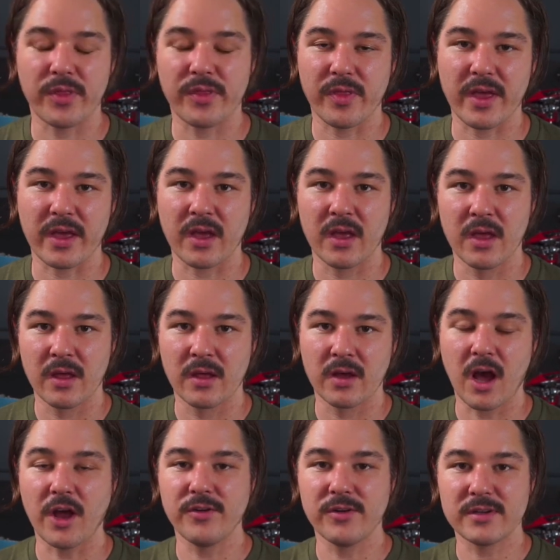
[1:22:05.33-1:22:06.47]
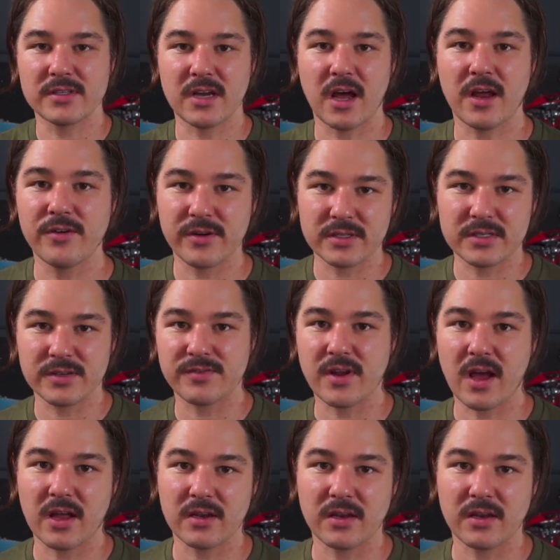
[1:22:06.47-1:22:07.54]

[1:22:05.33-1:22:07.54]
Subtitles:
like hundreds and hundreds, if not,